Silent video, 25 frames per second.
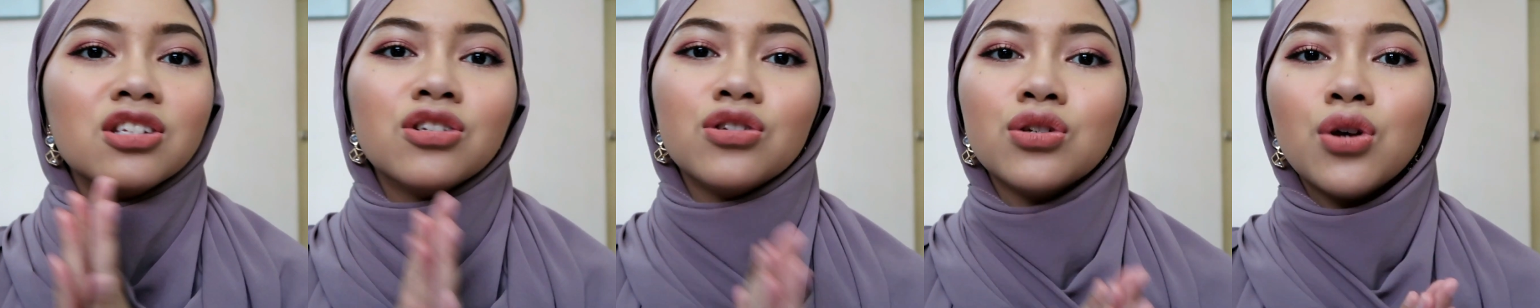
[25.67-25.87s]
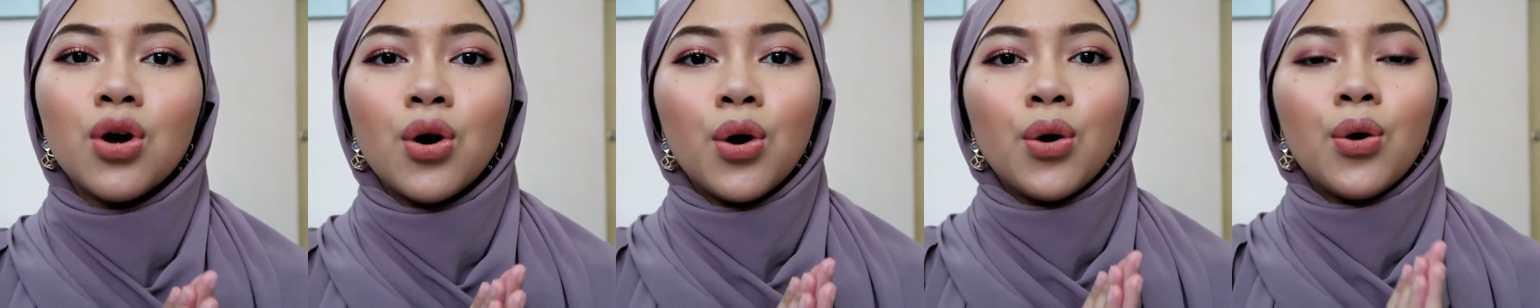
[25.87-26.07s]

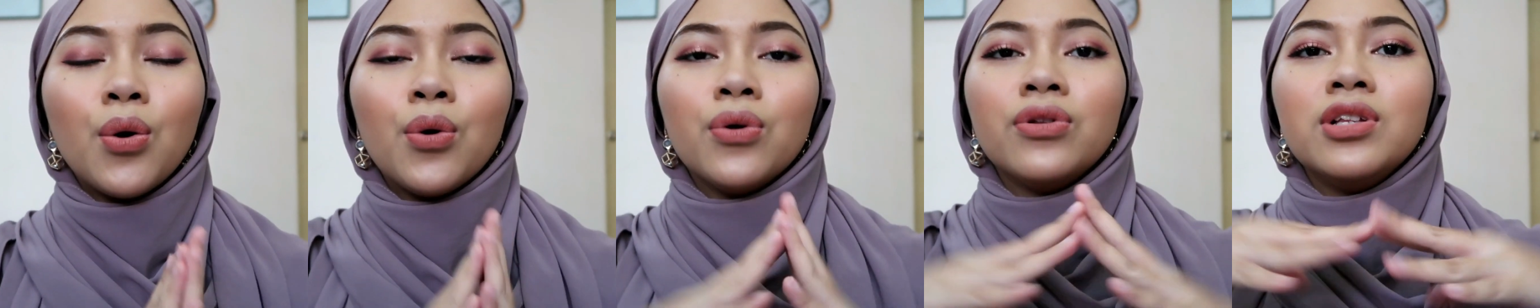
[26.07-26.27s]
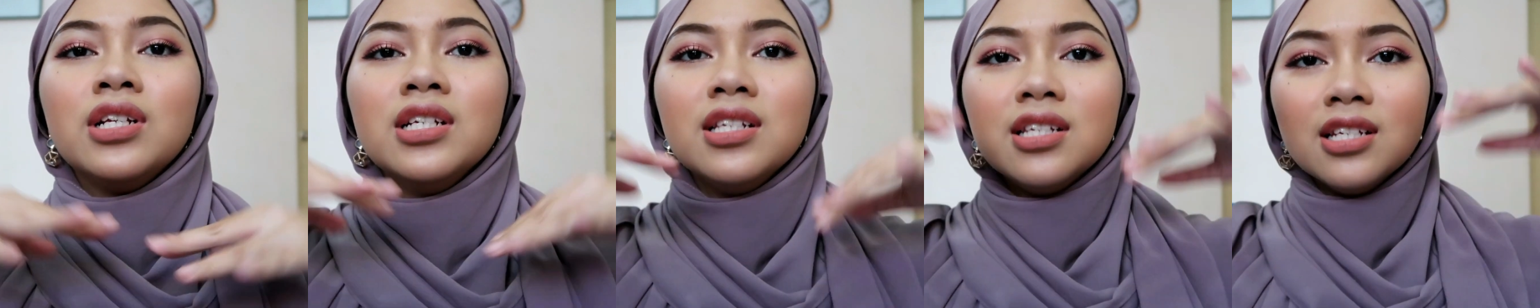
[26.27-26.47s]

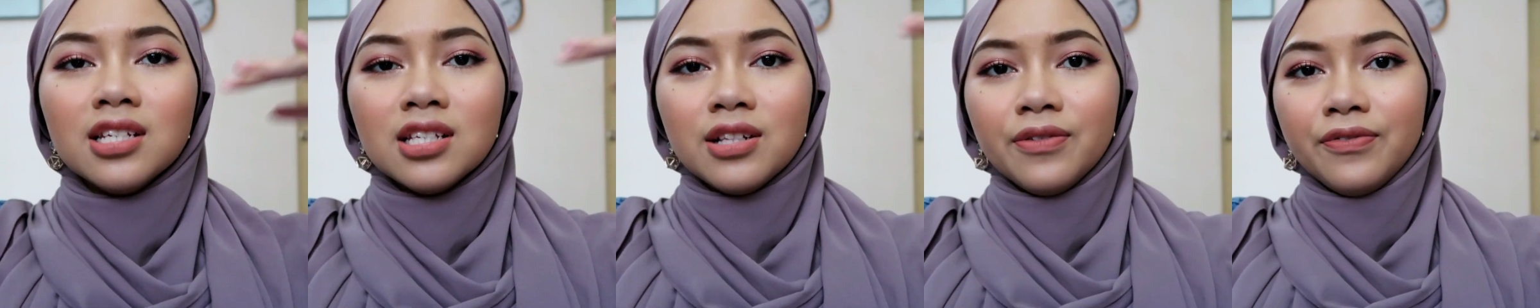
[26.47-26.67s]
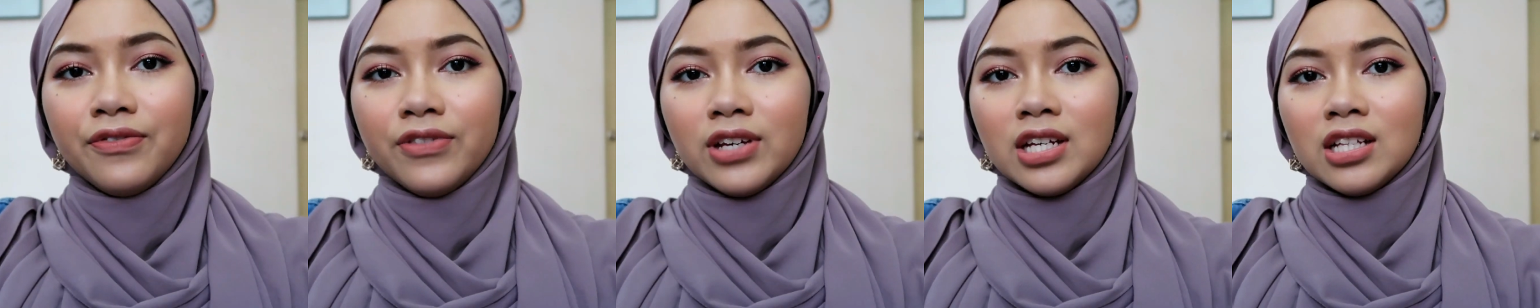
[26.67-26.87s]
So this is
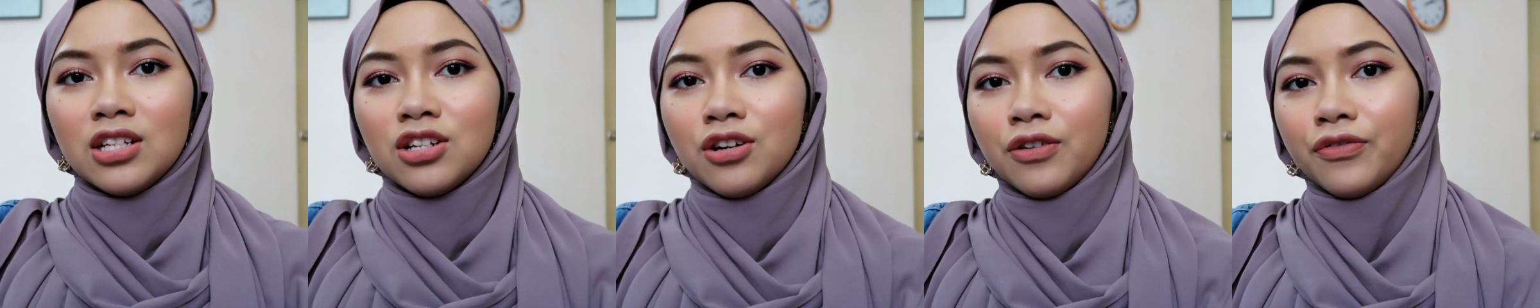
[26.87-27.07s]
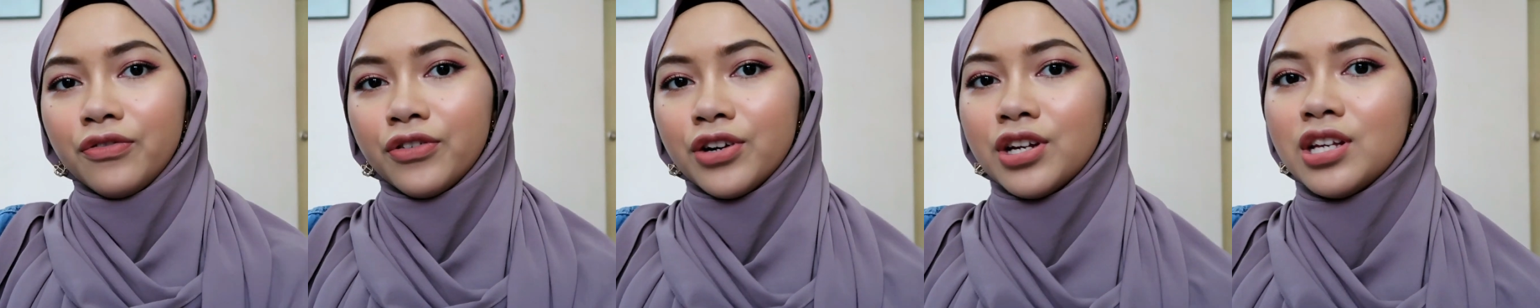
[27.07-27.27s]
the
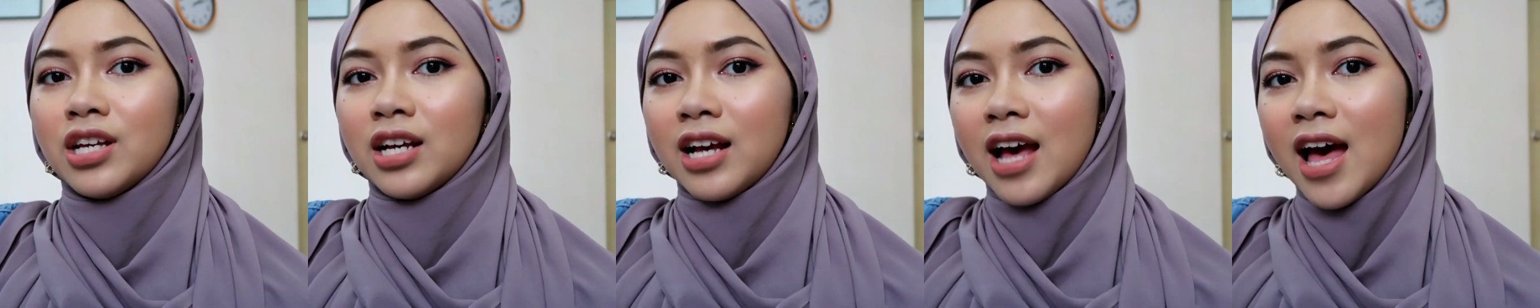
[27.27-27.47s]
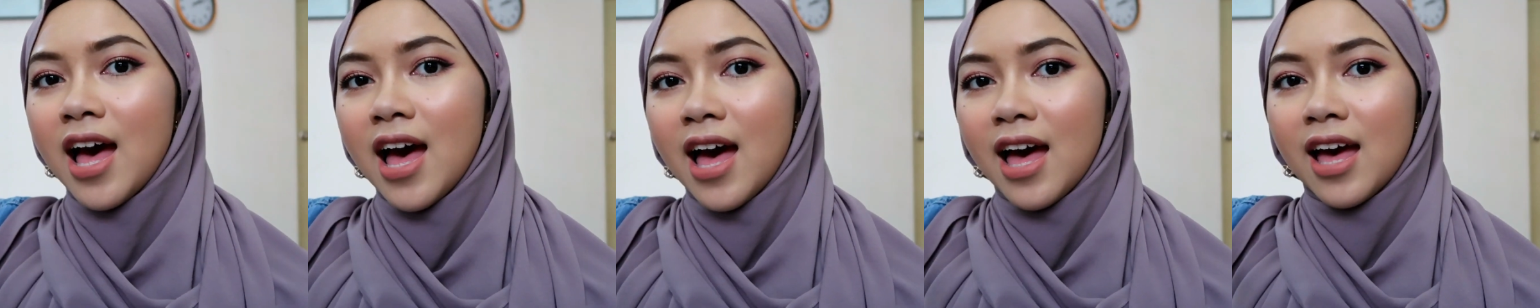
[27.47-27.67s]
video for you
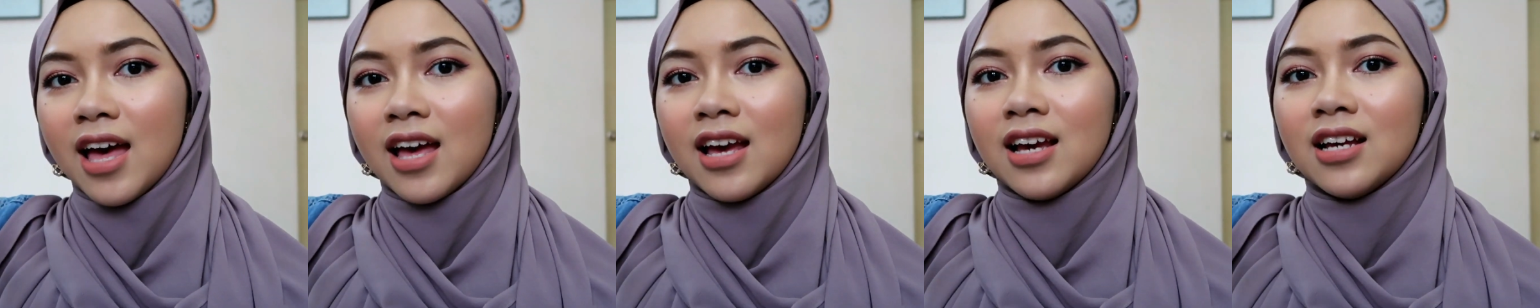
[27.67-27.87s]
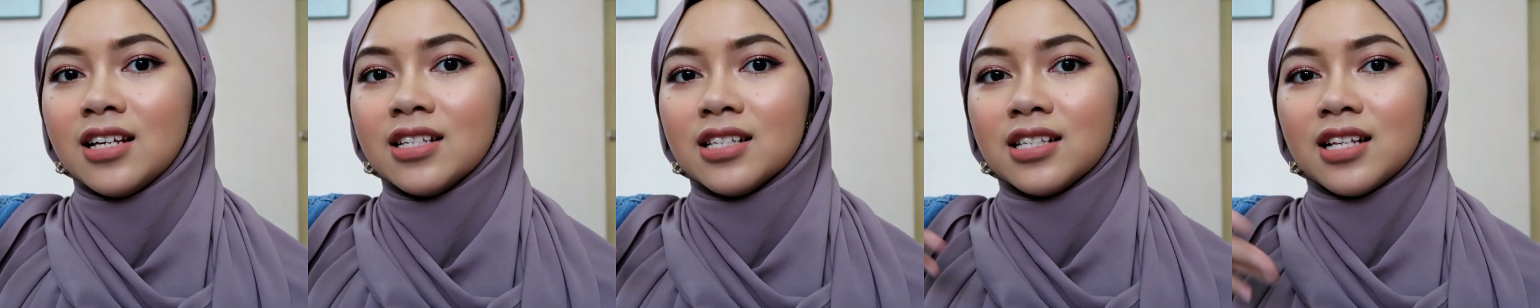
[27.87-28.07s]

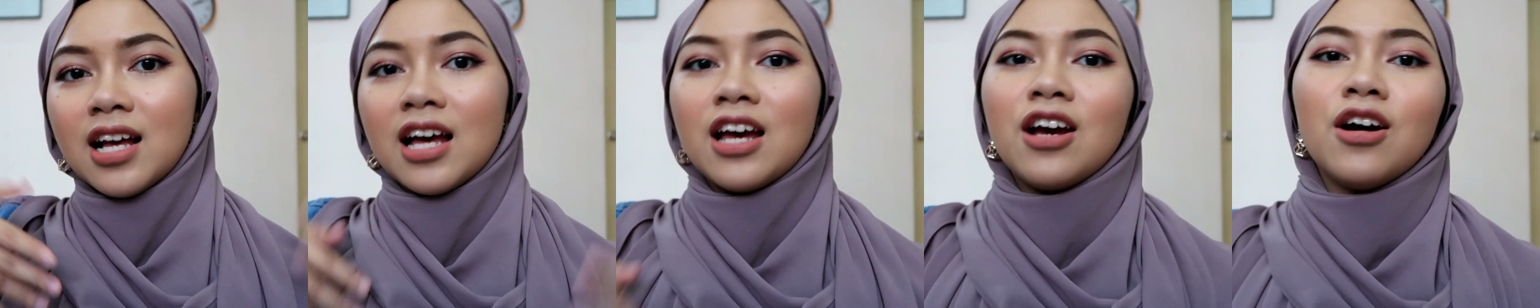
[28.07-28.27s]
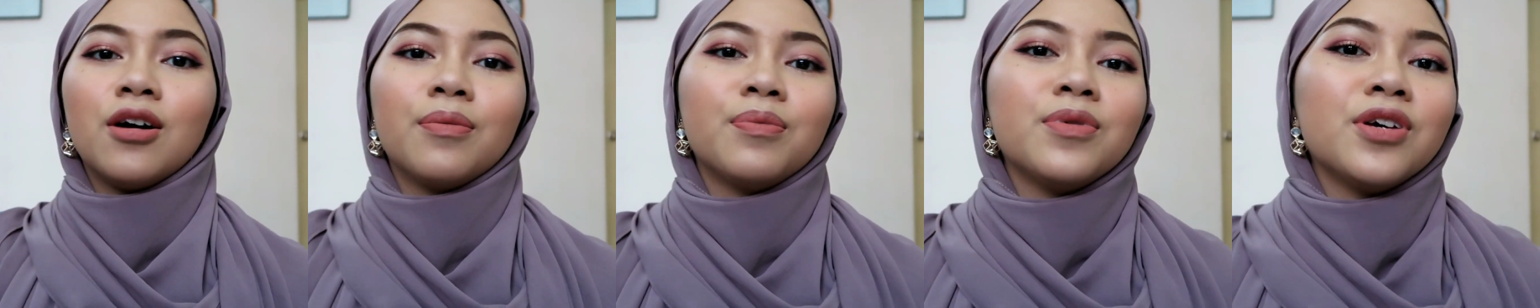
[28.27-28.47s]
guys. I
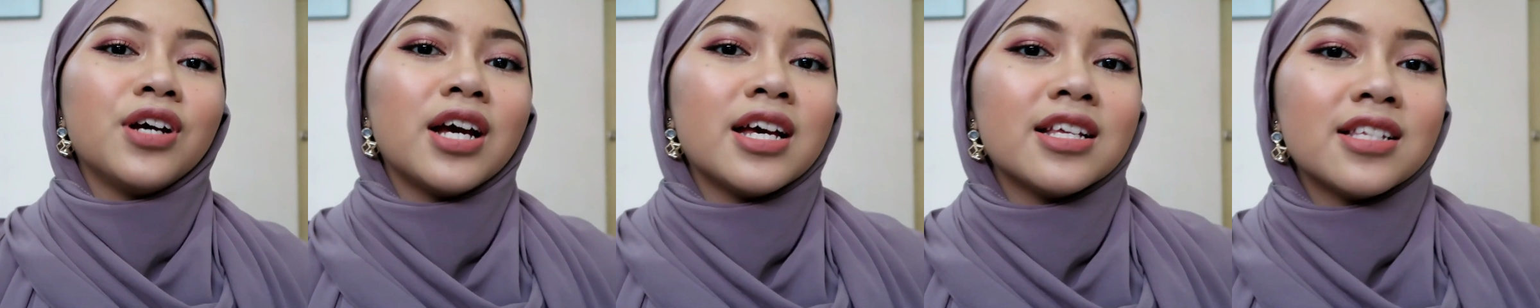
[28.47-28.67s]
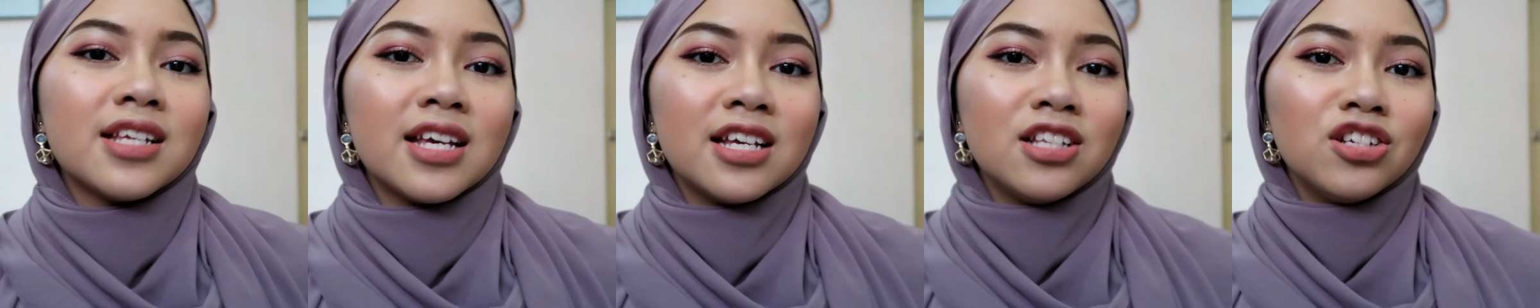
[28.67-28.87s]
hope you
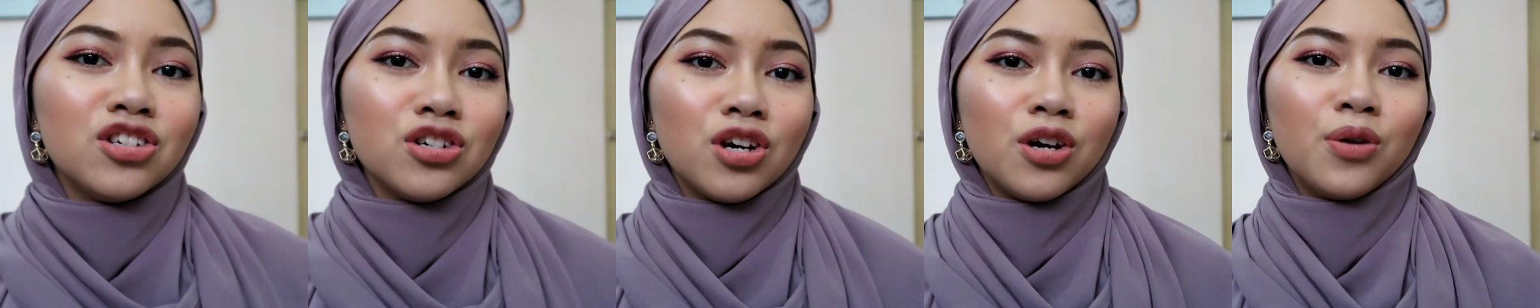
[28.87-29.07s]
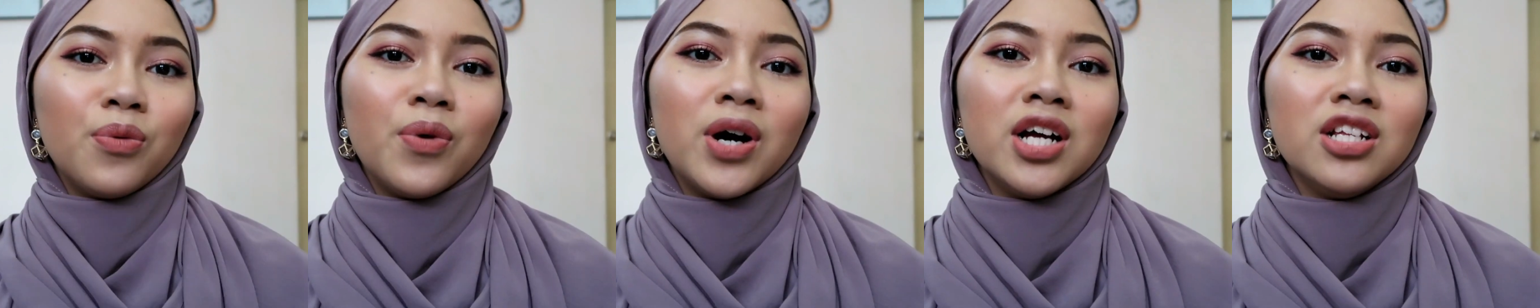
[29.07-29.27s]
guys
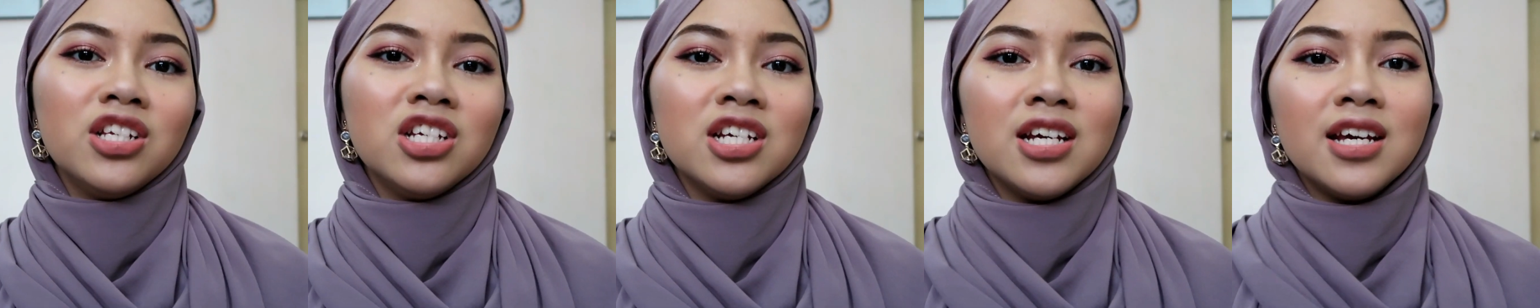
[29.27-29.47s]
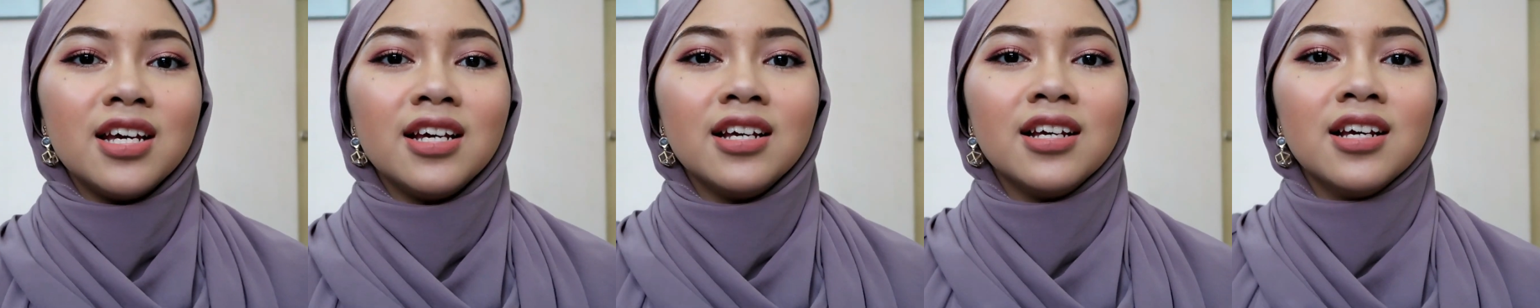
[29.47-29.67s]
enjoy
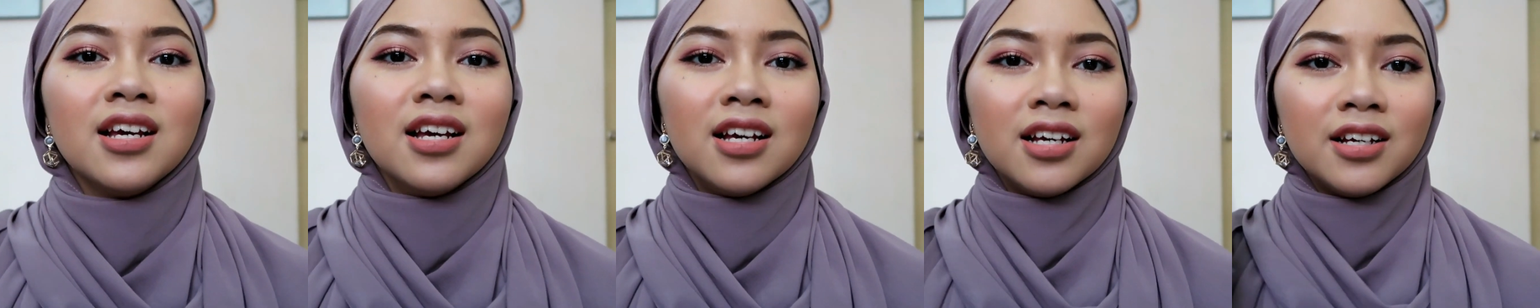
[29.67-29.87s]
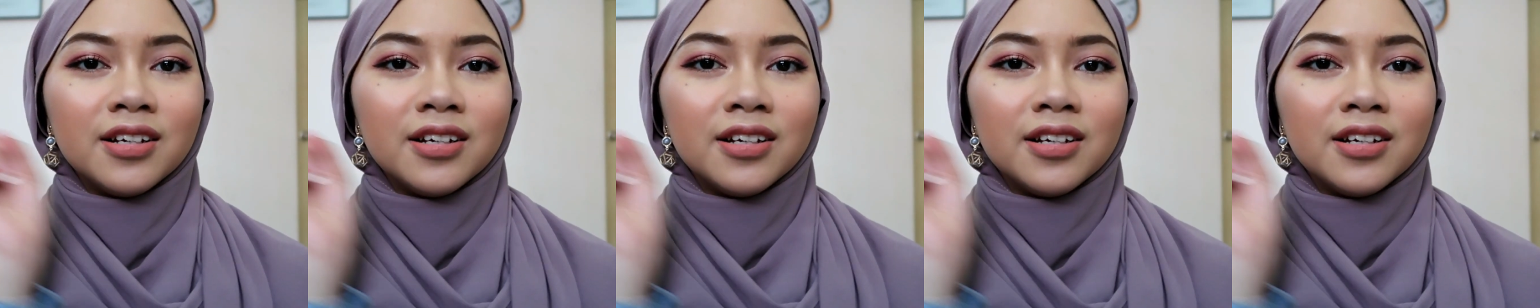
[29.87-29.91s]
watching.